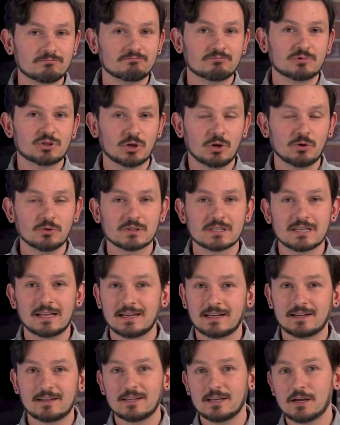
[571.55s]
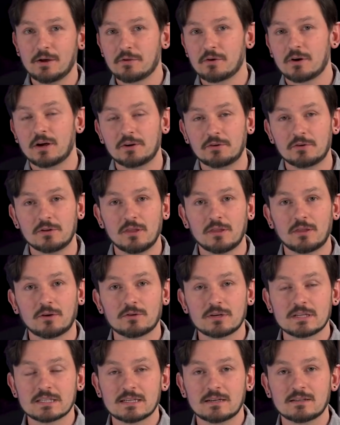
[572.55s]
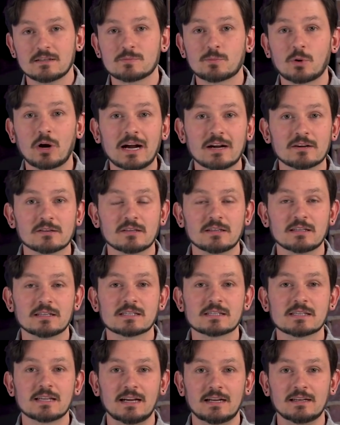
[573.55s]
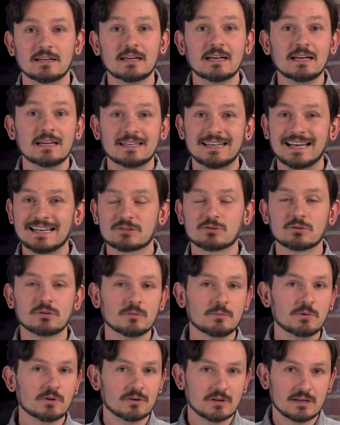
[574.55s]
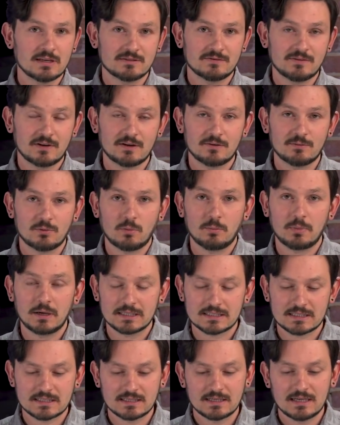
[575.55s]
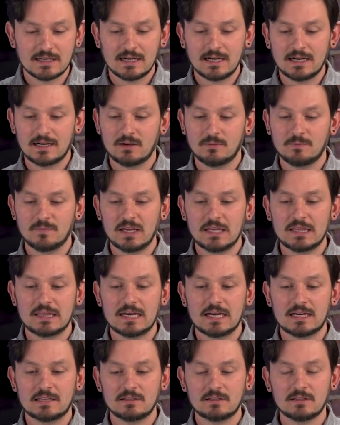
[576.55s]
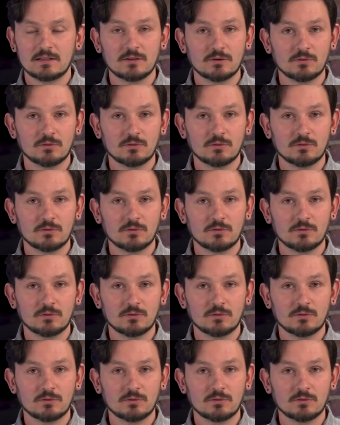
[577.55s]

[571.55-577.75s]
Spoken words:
shows, like the other 130 studies prior to this, that natural immunity is very robust, and that